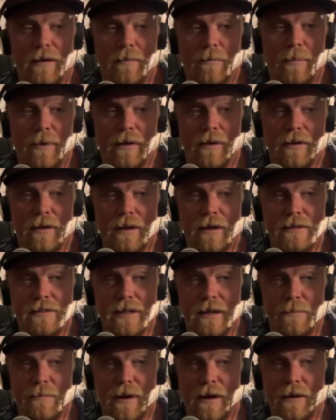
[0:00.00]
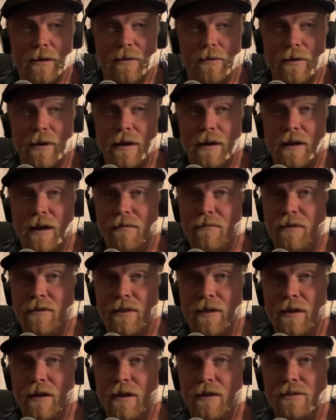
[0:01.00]
abilities and my grit and
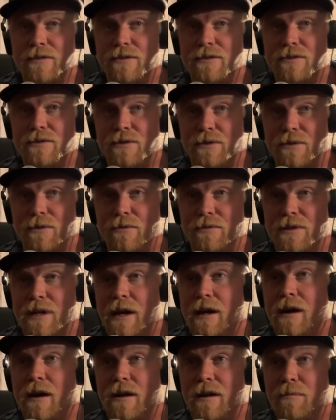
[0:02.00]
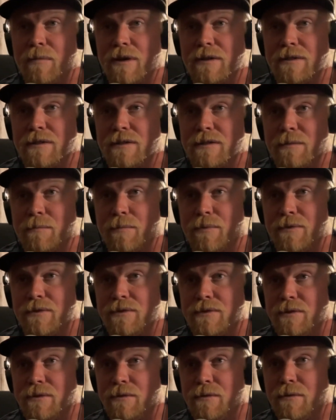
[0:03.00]
everything else to take on a business and
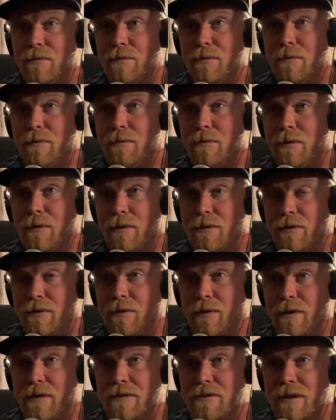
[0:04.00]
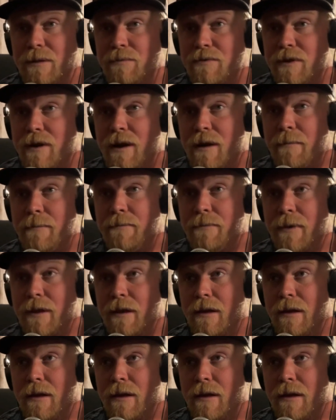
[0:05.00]
pursue a degree at the same time.